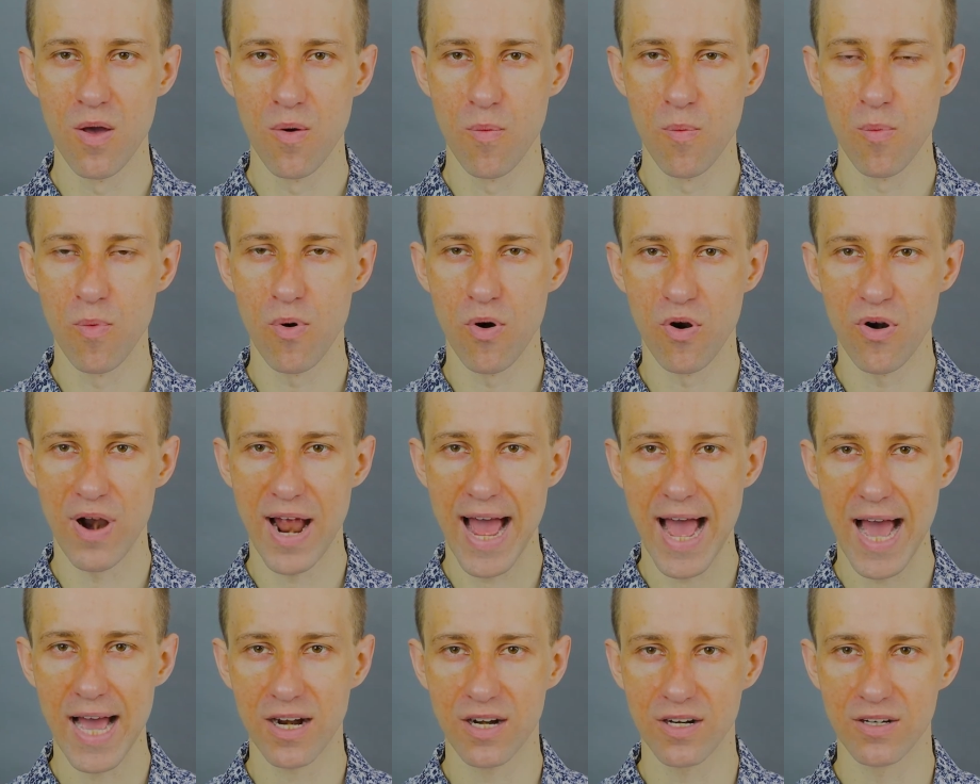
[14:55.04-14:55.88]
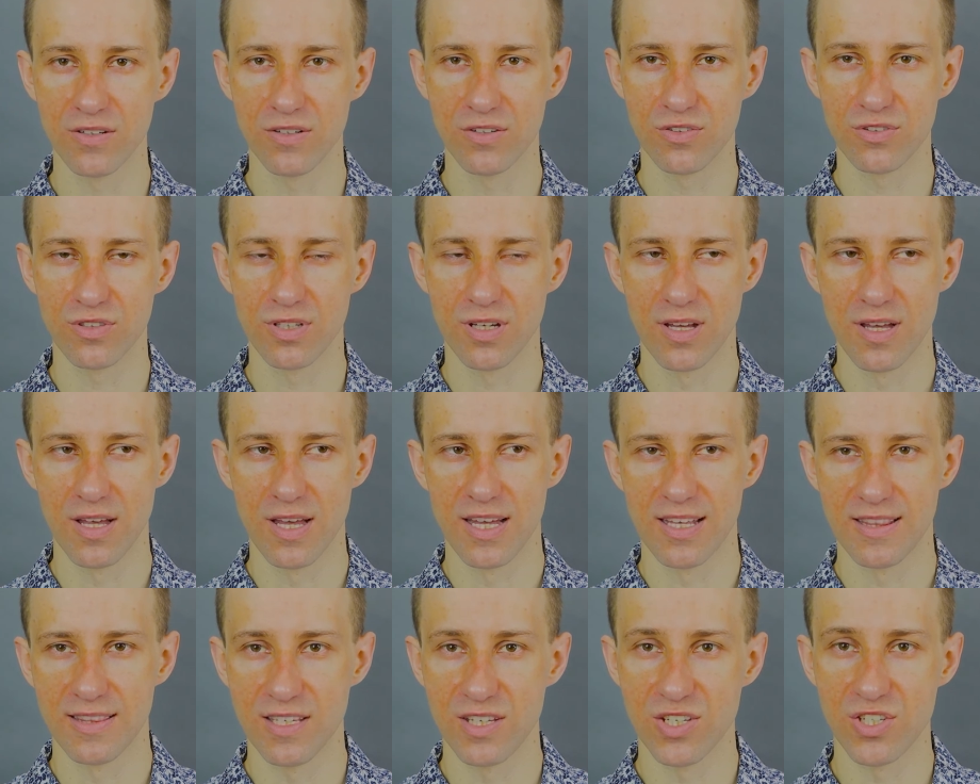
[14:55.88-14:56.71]
more accurate
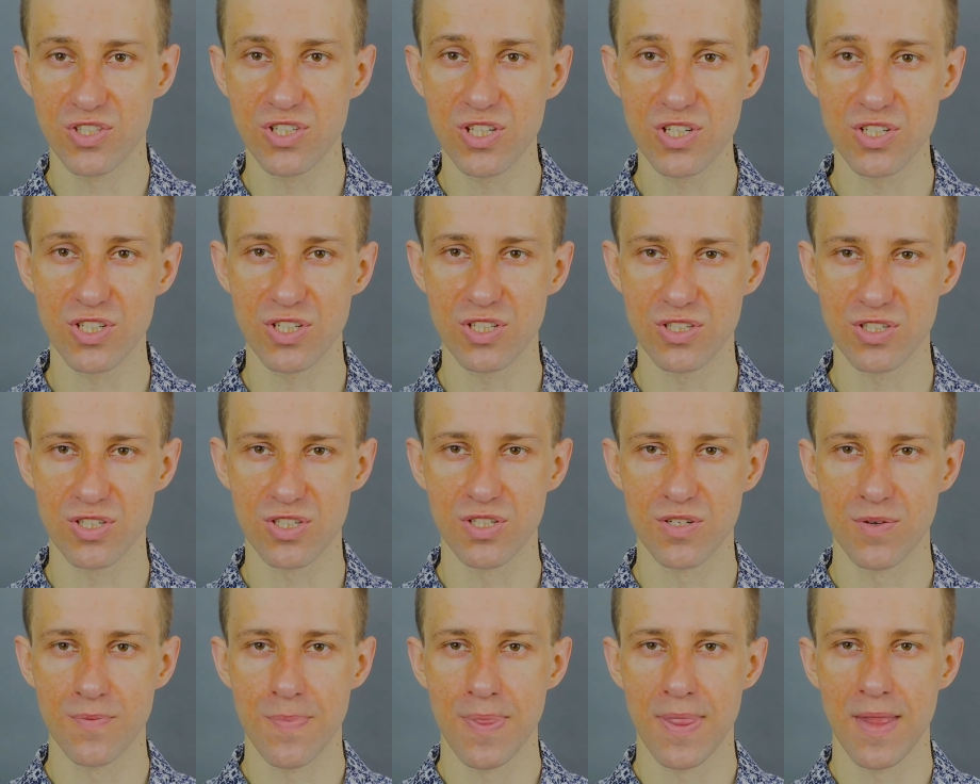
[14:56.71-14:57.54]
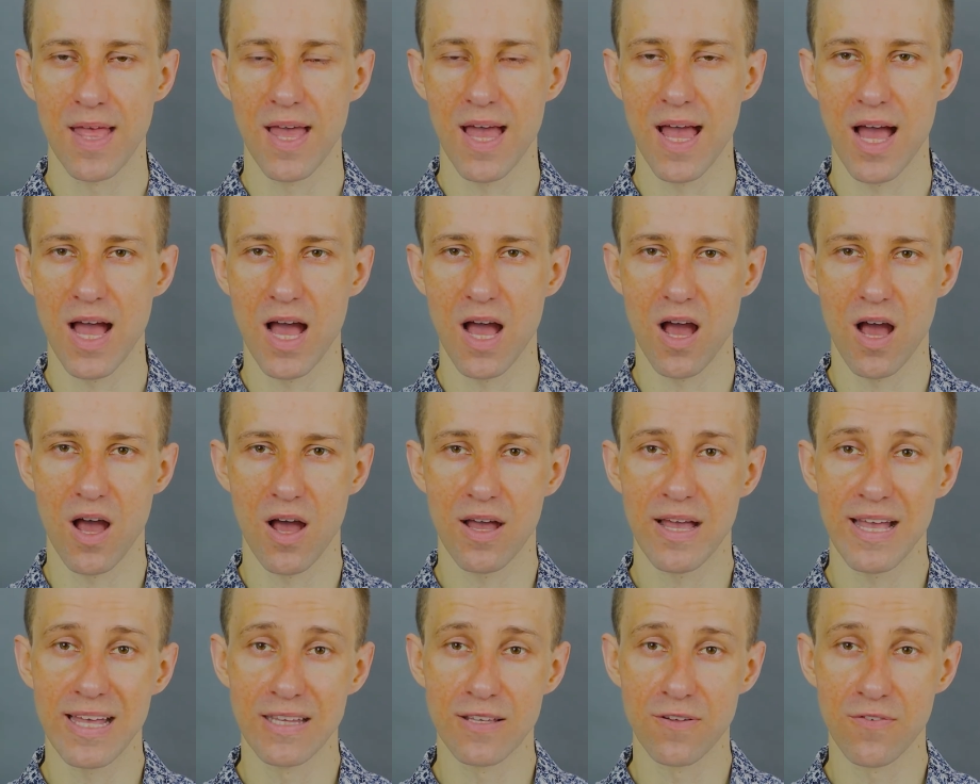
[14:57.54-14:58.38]
decisions
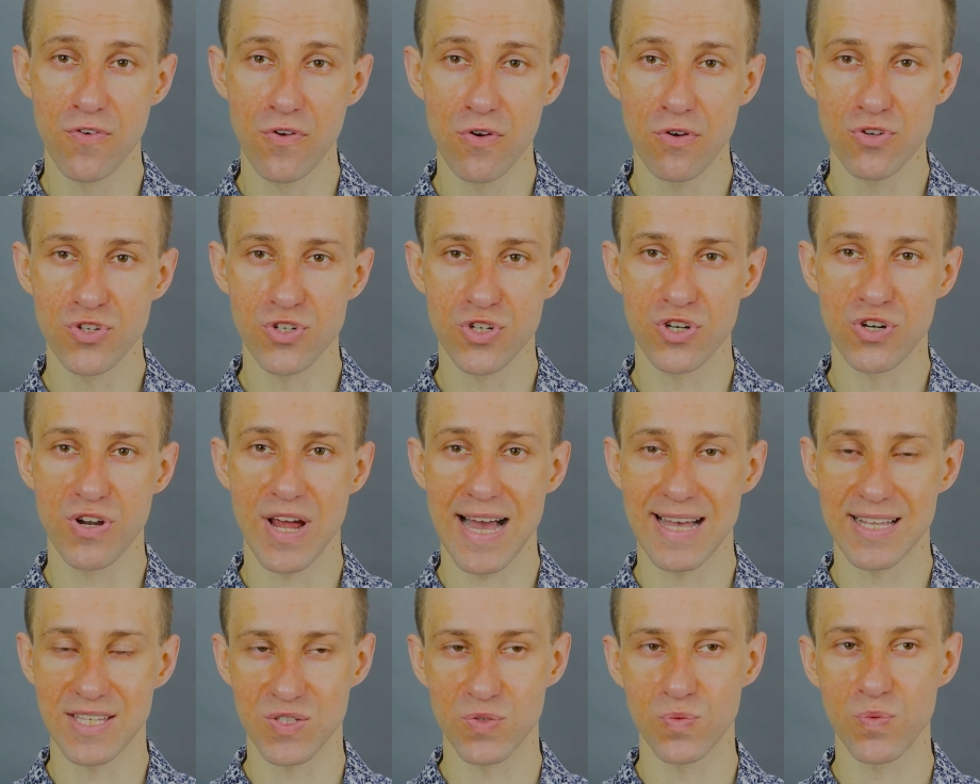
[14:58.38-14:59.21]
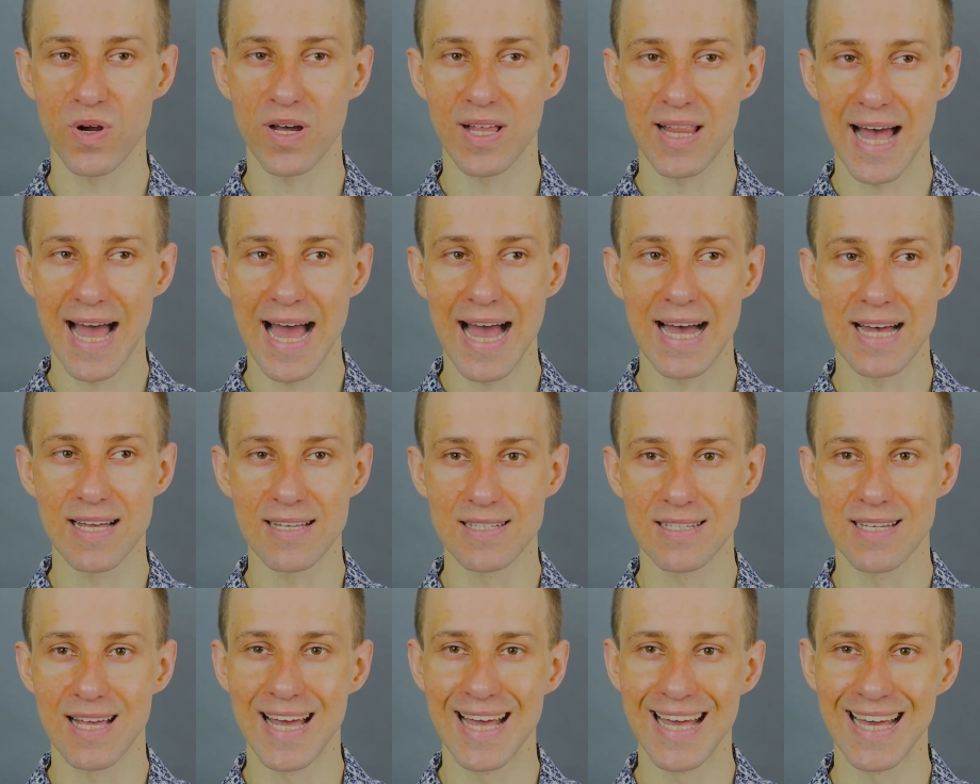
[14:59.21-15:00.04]
in the future, as well
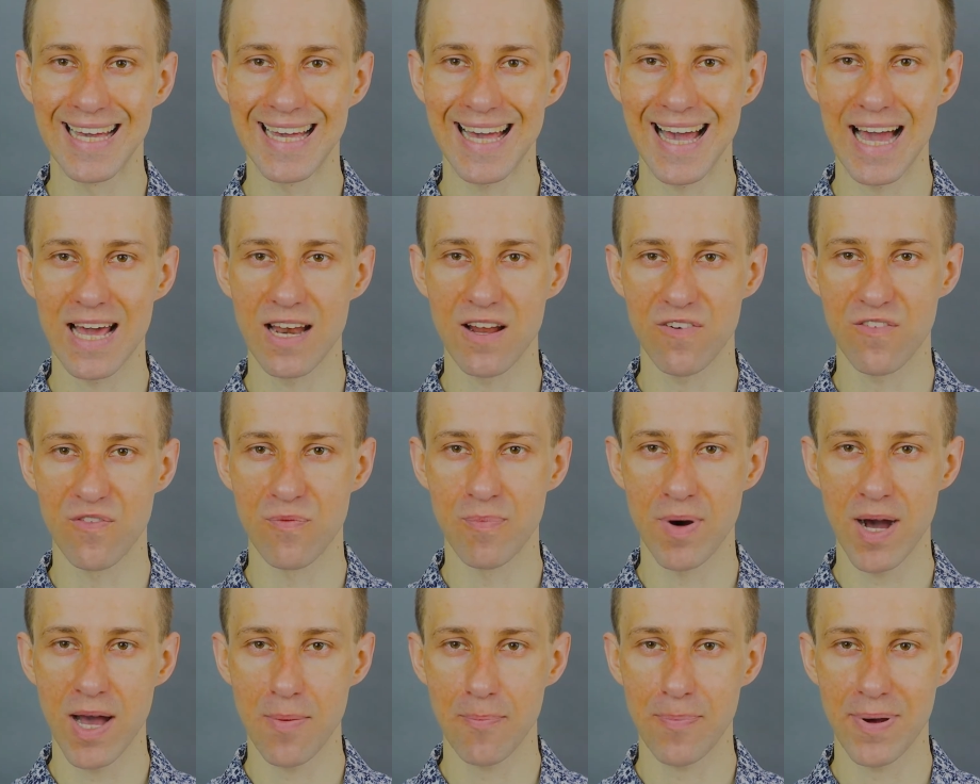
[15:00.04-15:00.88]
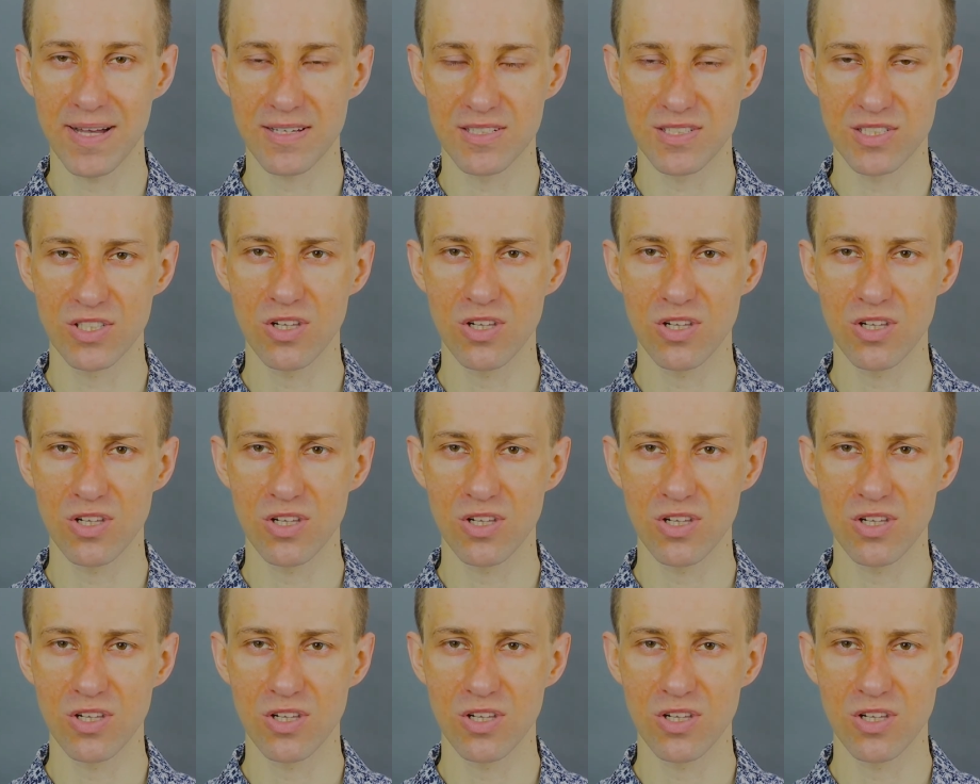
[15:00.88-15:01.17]
as kind of bypass